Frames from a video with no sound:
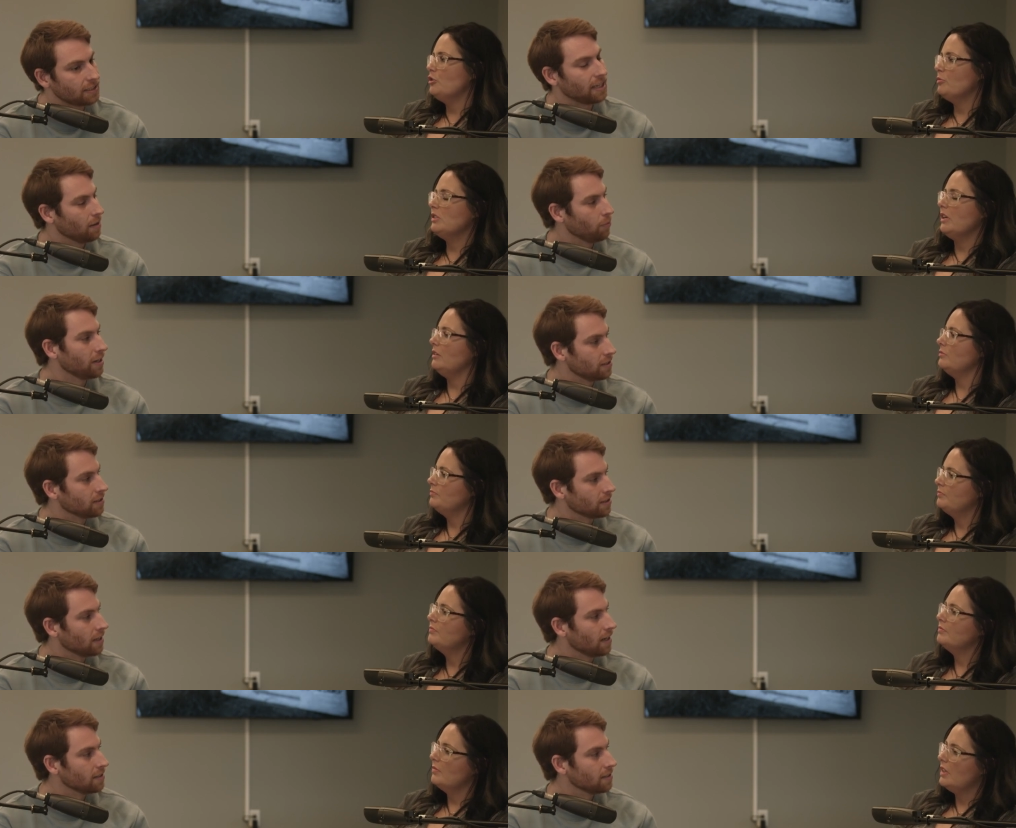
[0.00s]
Speaker 1: 100%. celebrate
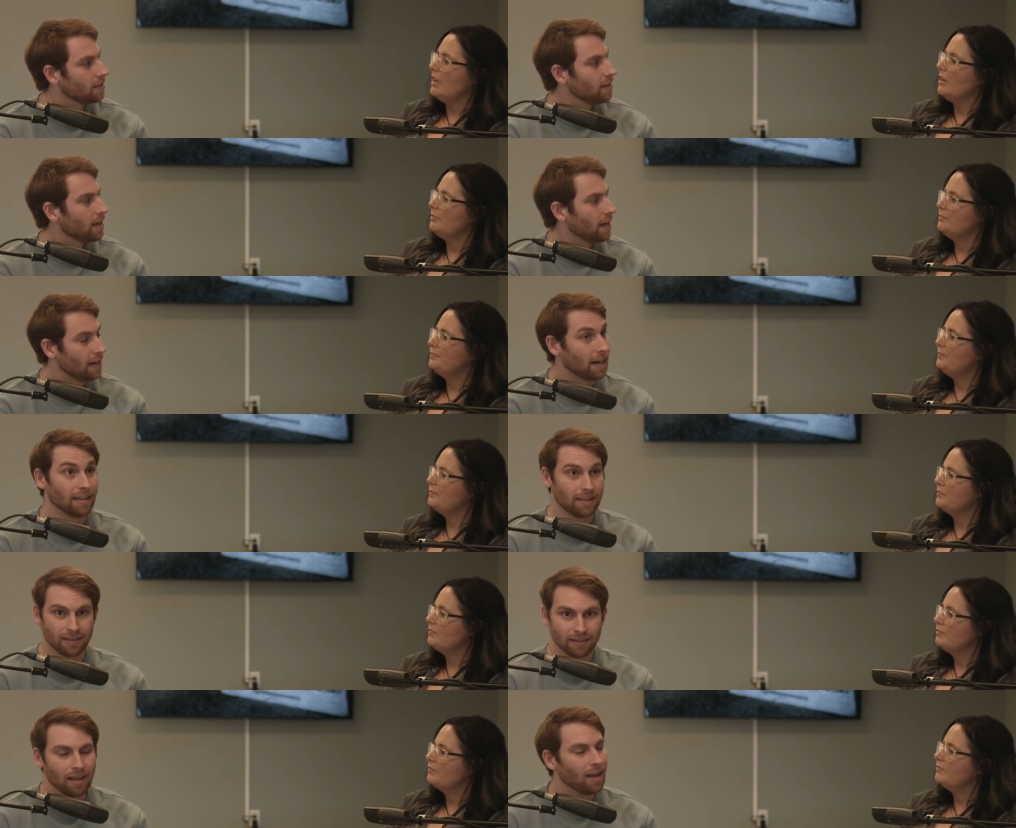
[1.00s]
success. Yeah, and I
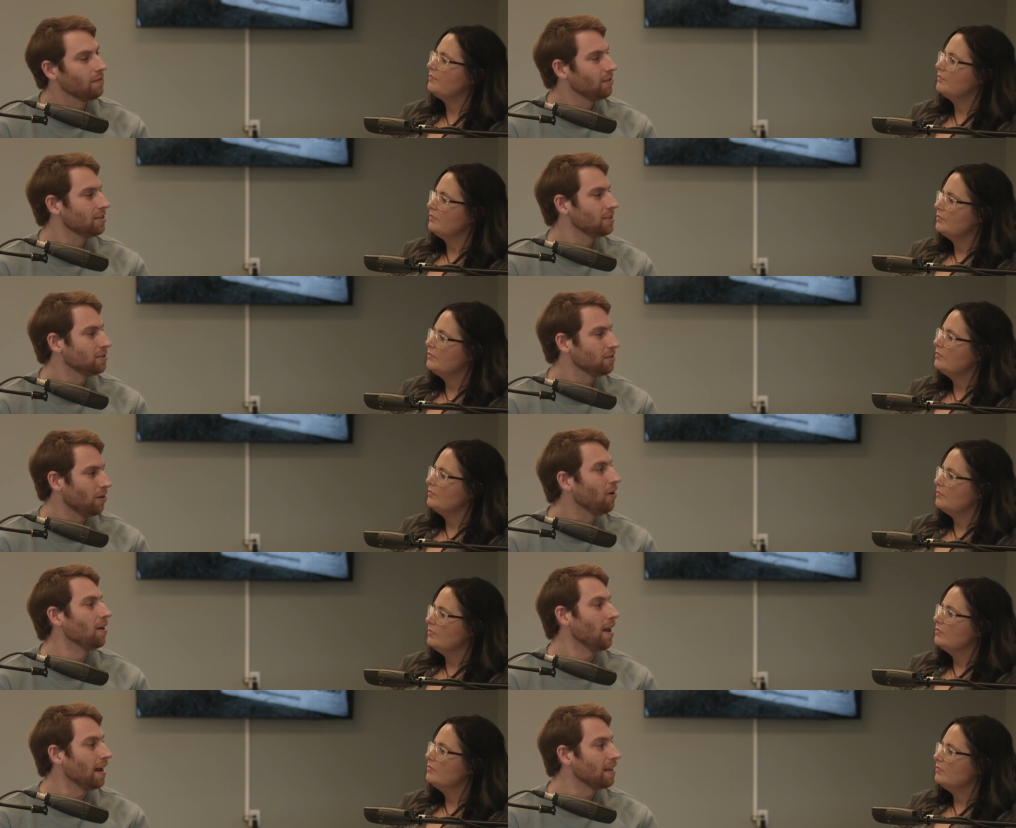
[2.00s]
think a lot of us are
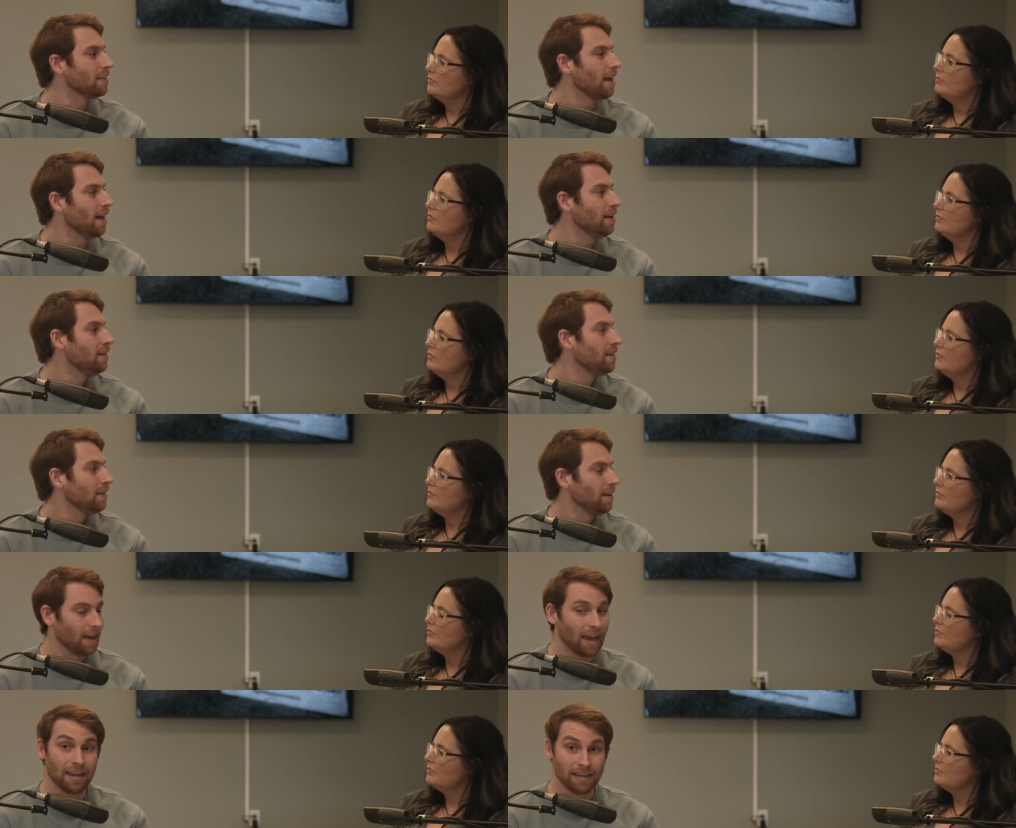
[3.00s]
like that
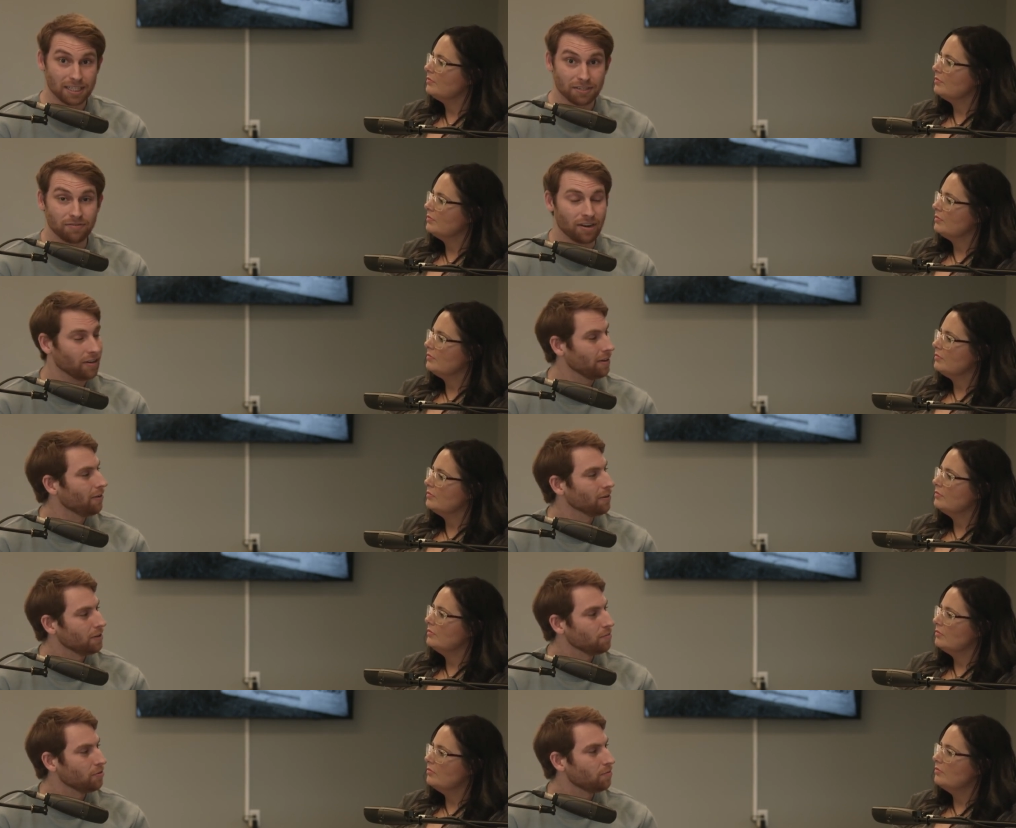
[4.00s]
and it's very hard
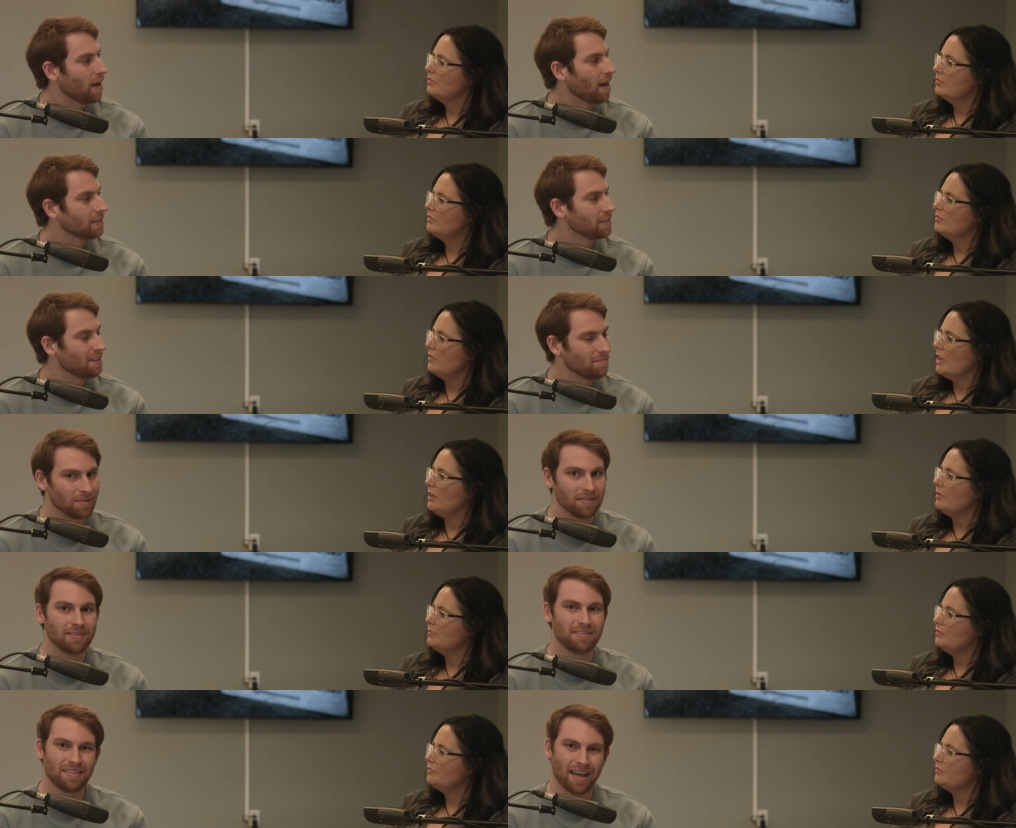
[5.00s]
to move past it. Yeah.
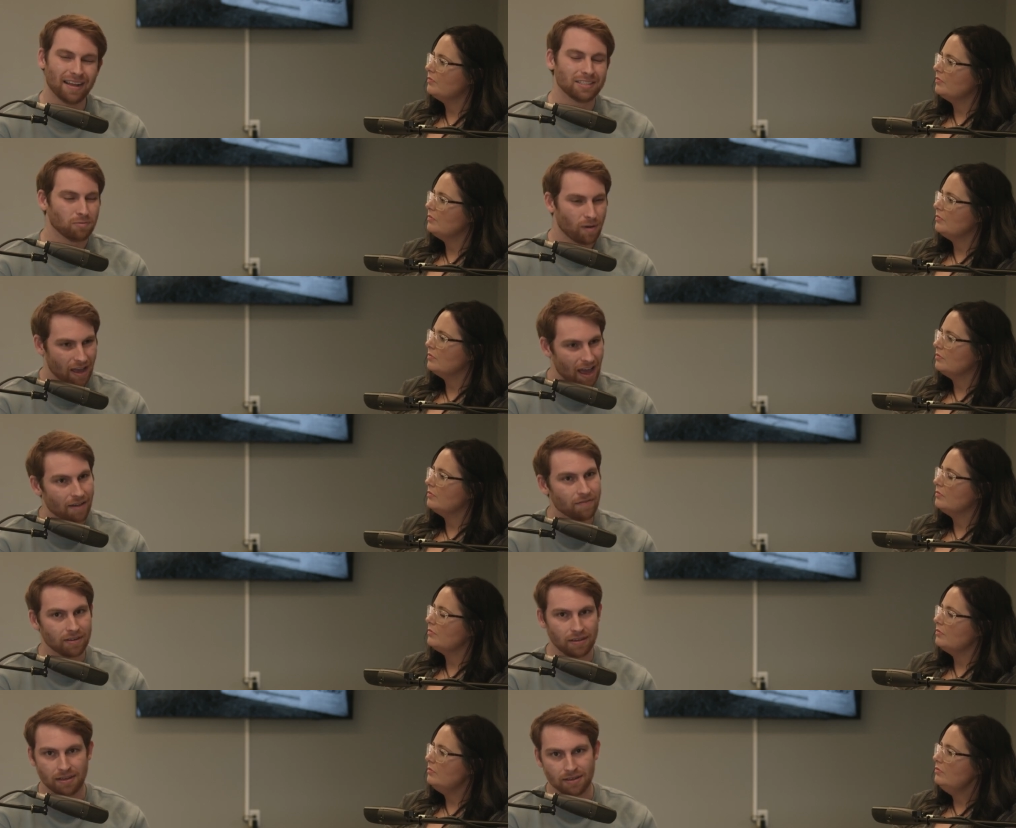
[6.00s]
But that's why
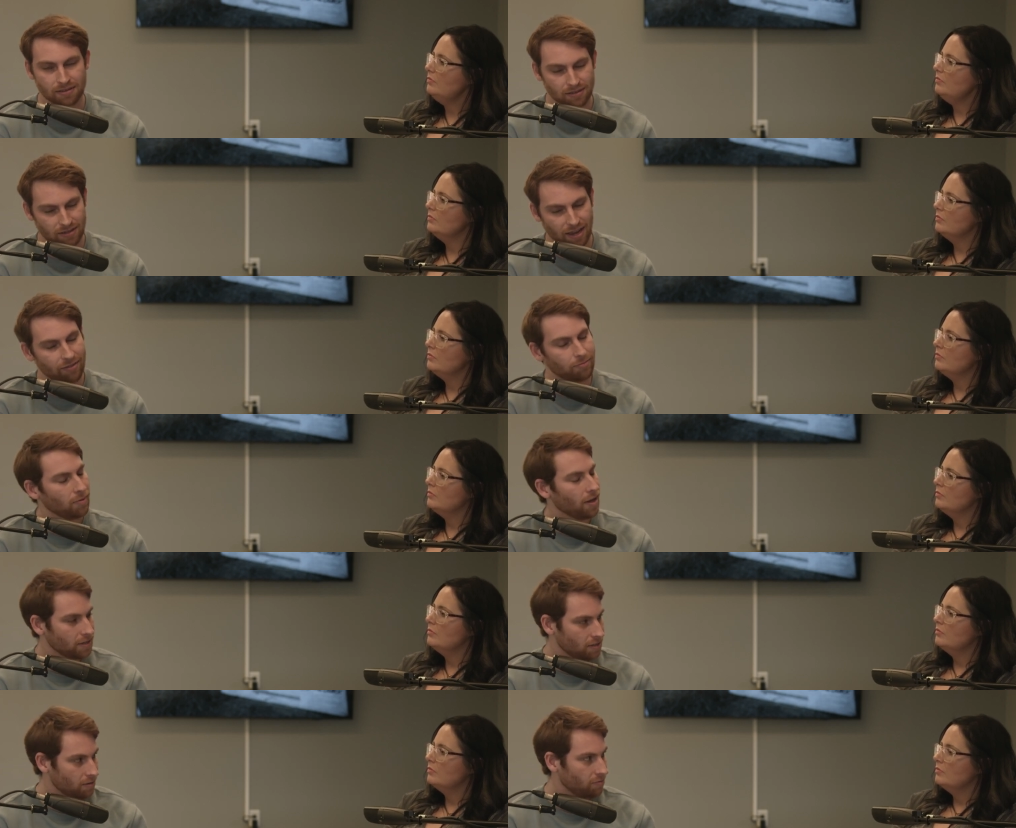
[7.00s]
having a safe
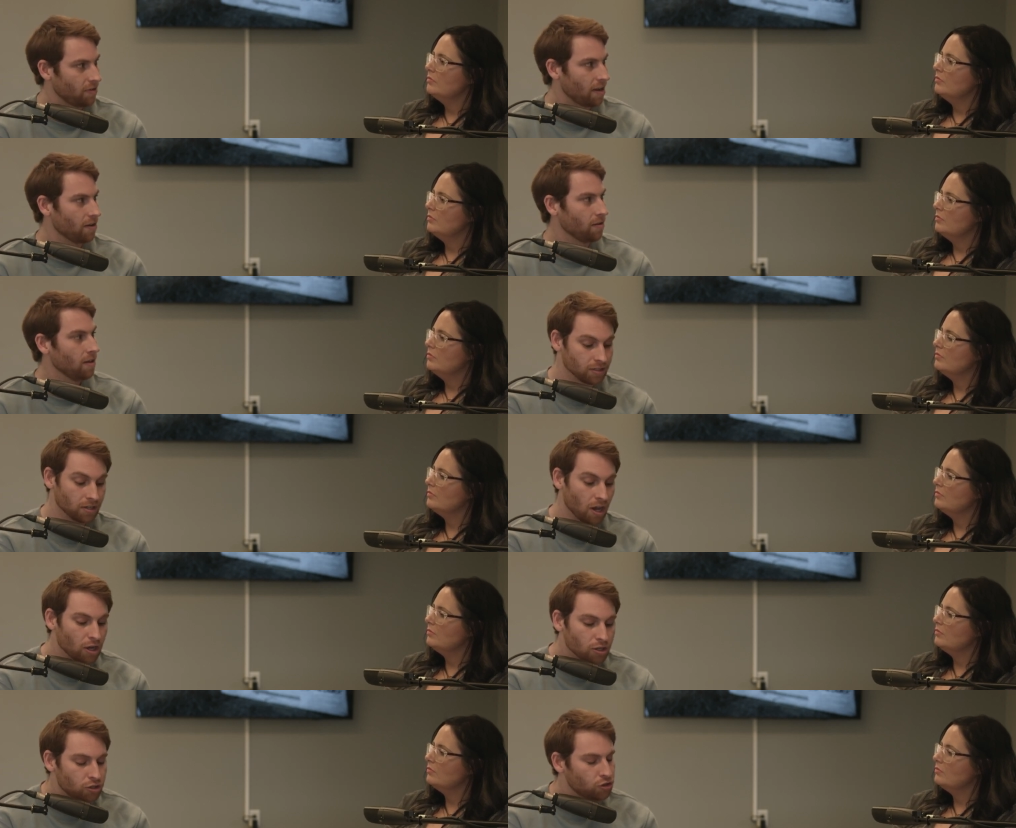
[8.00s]
place to fail is
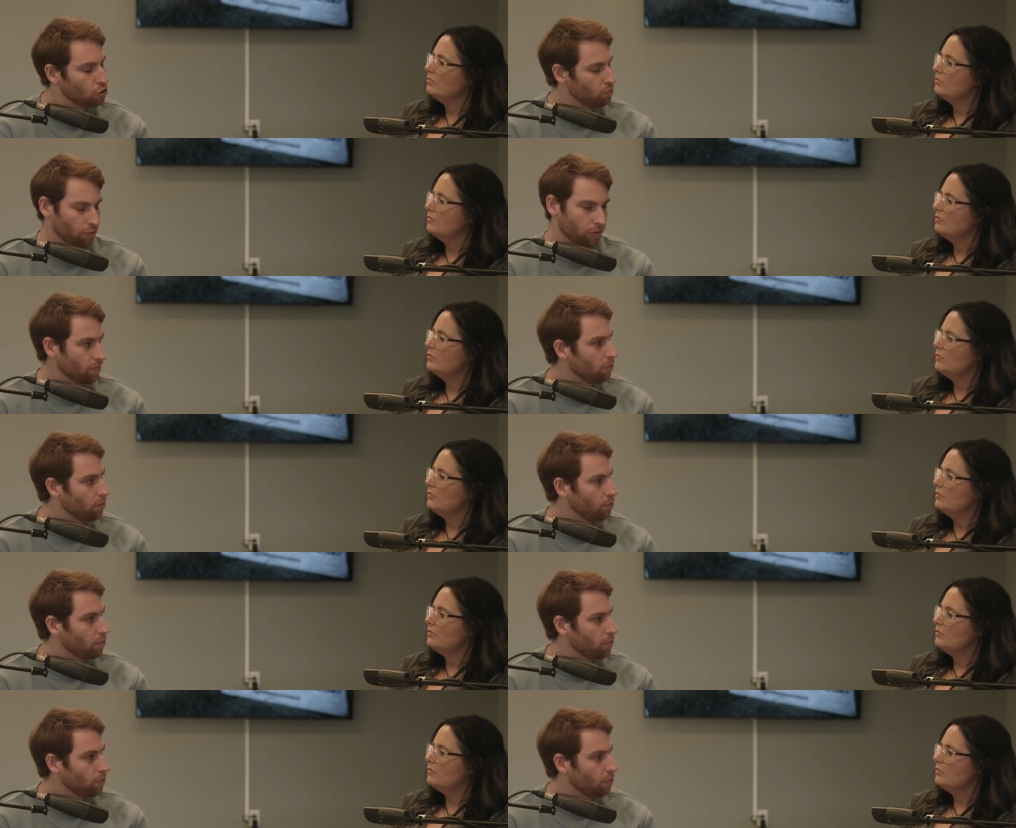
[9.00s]
super